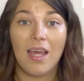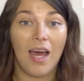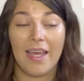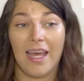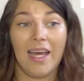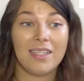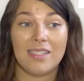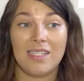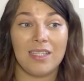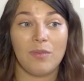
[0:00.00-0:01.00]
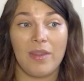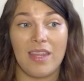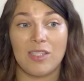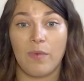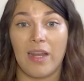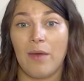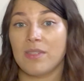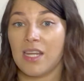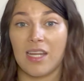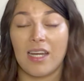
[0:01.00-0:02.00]
I had to deal with this when I was
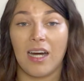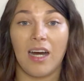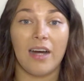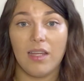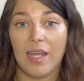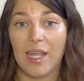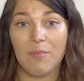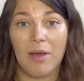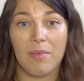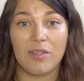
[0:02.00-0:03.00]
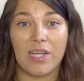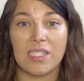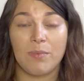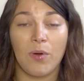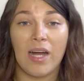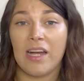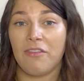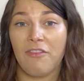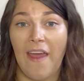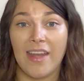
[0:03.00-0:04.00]
in a car, in public transport, at a
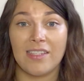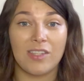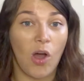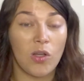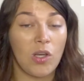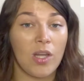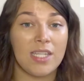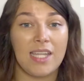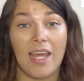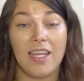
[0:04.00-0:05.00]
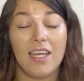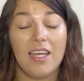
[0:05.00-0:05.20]
friend's, on holiday.